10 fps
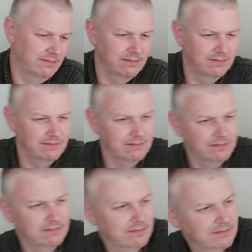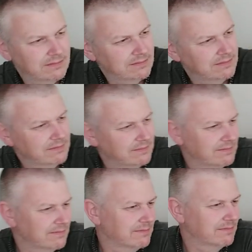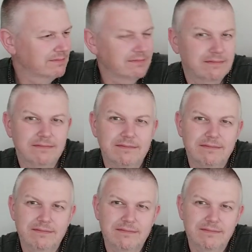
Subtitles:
(silent)